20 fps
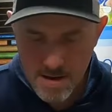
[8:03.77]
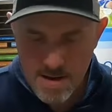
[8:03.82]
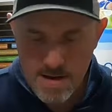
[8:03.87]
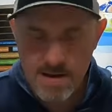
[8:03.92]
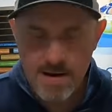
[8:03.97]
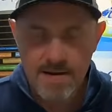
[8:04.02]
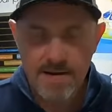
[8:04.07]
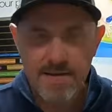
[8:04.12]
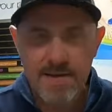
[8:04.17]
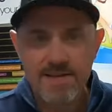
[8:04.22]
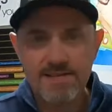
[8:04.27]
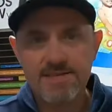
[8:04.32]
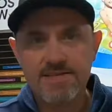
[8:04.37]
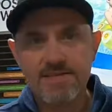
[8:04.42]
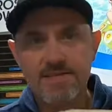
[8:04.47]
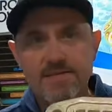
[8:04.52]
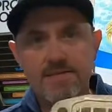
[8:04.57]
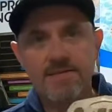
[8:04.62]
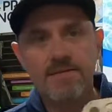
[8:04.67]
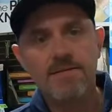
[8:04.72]
And now that
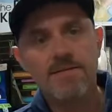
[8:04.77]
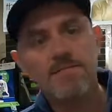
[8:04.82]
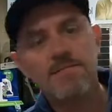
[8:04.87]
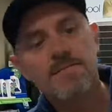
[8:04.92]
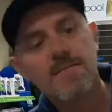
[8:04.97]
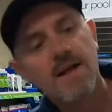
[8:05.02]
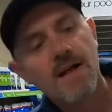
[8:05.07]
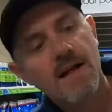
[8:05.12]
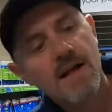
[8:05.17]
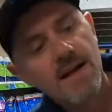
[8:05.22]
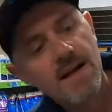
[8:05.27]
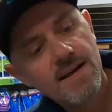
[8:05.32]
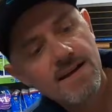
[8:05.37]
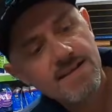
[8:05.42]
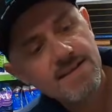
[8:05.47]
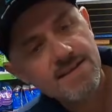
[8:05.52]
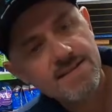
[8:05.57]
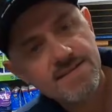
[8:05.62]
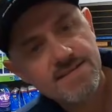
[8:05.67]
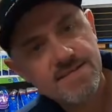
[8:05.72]
seal
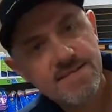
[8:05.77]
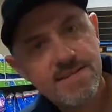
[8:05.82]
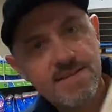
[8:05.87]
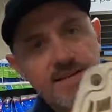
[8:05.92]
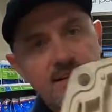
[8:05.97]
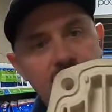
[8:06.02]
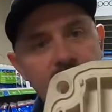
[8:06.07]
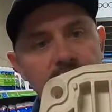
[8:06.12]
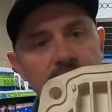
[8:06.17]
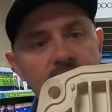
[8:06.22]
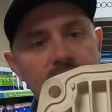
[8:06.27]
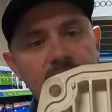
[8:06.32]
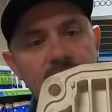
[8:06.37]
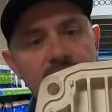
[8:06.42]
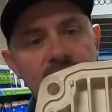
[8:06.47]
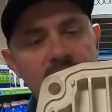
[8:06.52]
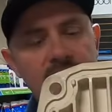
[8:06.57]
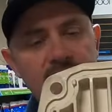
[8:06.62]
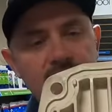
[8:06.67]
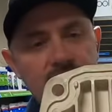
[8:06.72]
is
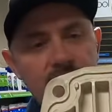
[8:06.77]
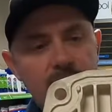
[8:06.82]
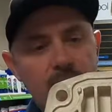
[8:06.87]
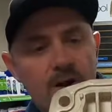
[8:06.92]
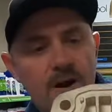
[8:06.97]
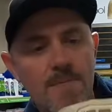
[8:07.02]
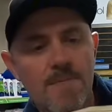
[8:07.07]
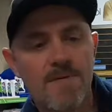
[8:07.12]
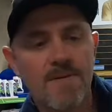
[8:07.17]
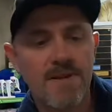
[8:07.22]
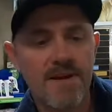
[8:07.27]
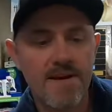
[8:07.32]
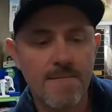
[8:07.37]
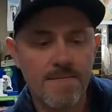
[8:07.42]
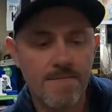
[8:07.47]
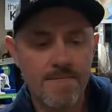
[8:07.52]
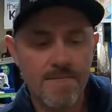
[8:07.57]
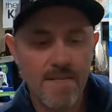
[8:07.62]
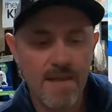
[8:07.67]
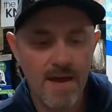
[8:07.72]
seated properly,
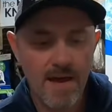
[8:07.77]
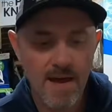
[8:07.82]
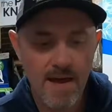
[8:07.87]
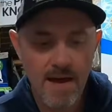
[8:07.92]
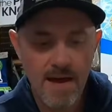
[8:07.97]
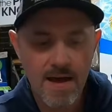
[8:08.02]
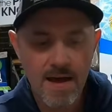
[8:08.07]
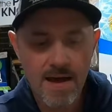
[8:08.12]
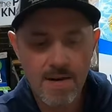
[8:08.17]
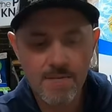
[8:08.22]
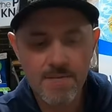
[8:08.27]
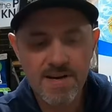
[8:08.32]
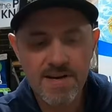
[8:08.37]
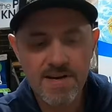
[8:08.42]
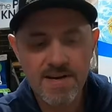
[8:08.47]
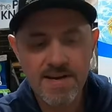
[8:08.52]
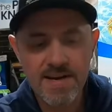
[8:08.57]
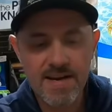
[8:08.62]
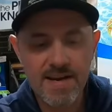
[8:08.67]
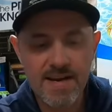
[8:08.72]
and we
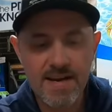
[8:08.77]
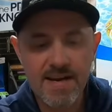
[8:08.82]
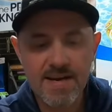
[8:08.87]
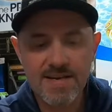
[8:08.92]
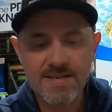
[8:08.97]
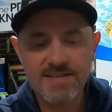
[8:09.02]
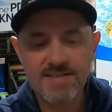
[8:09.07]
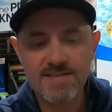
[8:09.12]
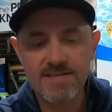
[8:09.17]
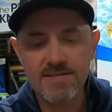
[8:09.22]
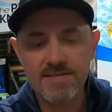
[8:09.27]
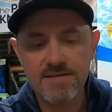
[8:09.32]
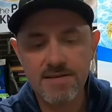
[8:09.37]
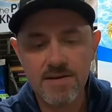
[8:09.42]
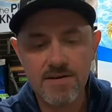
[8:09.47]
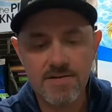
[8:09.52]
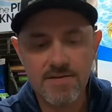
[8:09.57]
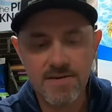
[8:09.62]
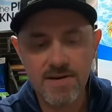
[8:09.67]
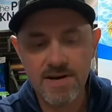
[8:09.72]
didn't get any
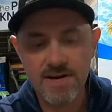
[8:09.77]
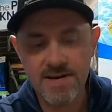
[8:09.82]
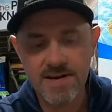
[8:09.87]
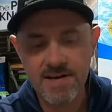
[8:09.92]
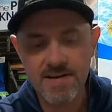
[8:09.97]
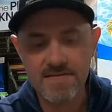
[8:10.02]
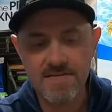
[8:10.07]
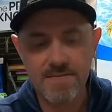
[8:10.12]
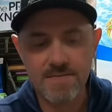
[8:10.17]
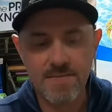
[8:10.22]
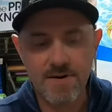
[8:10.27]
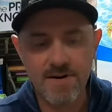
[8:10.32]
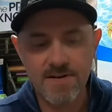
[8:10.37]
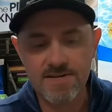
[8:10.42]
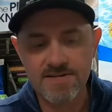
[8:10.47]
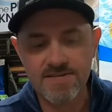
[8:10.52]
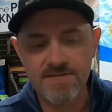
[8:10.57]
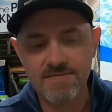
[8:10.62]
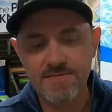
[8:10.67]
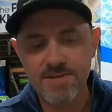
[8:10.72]
silicone on any of the
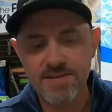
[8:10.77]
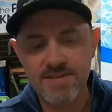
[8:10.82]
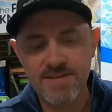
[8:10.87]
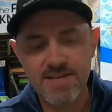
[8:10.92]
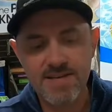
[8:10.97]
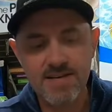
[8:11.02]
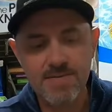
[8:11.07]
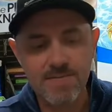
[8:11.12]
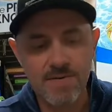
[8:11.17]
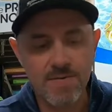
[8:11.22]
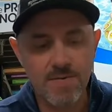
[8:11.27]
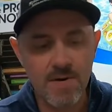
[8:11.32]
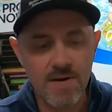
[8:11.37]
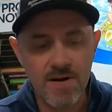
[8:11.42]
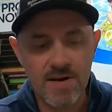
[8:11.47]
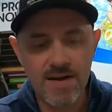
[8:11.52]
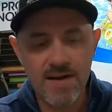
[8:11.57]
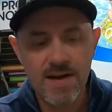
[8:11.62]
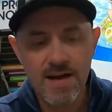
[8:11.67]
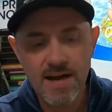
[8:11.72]
parts. If we did, we
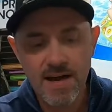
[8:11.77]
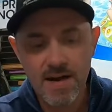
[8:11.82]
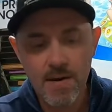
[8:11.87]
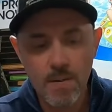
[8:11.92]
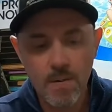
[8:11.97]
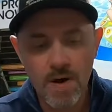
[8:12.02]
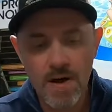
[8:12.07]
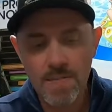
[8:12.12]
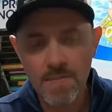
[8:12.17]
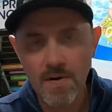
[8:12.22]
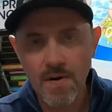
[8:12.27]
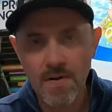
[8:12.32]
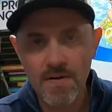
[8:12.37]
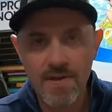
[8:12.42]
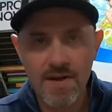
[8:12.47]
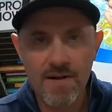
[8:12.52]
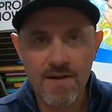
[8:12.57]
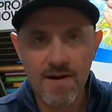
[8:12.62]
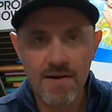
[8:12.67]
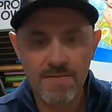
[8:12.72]
want to wipe all
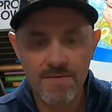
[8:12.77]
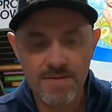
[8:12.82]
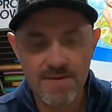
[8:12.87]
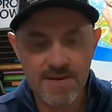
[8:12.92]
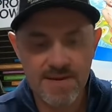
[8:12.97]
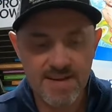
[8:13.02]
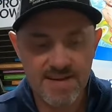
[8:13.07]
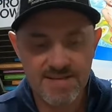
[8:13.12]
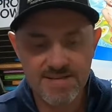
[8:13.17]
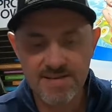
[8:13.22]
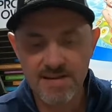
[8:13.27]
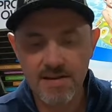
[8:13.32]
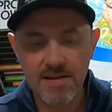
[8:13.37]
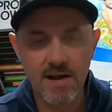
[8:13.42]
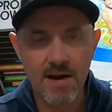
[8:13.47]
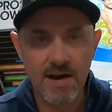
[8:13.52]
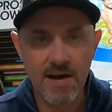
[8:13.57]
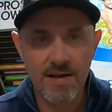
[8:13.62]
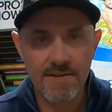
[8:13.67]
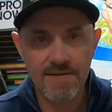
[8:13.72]
that off with a nice
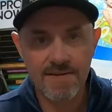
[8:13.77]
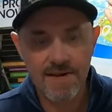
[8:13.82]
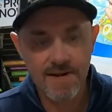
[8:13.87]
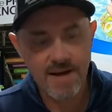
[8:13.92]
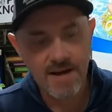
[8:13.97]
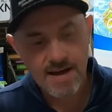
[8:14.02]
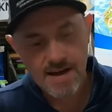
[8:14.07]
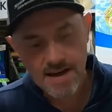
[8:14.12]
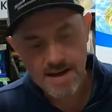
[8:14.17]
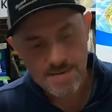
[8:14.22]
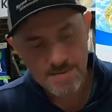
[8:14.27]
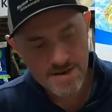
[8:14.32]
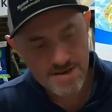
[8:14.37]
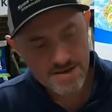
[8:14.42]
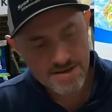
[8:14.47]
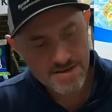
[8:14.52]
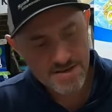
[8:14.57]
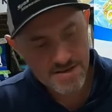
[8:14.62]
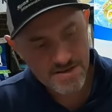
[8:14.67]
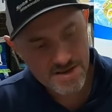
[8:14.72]
cloth and
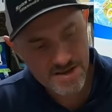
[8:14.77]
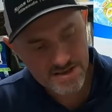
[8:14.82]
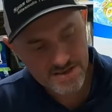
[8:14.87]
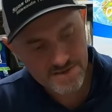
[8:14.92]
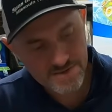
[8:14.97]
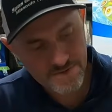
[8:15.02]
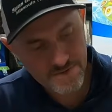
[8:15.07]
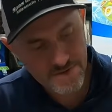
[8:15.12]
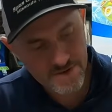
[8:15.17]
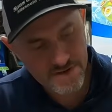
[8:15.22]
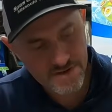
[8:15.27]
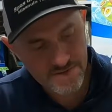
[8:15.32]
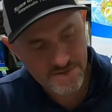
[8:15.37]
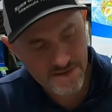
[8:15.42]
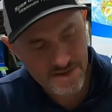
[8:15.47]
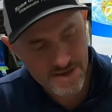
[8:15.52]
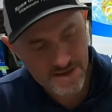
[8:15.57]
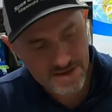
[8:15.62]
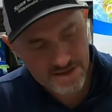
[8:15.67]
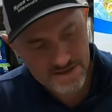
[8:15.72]
make sure that it's free of
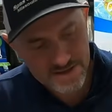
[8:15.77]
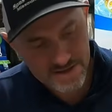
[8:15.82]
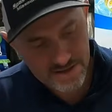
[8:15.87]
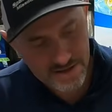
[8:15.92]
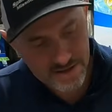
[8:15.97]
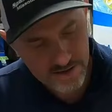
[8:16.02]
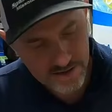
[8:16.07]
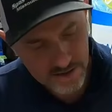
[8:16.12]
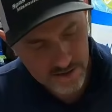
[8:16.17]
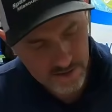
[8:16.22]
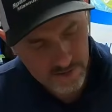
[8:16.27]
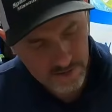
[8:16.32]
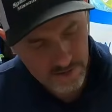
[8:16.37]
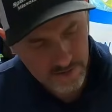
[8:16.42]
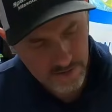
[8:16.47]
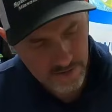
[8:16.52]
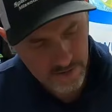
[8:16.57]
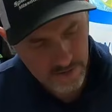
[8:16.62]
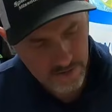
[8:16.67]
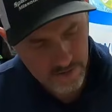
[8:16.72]
any
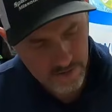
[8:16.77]
silicone.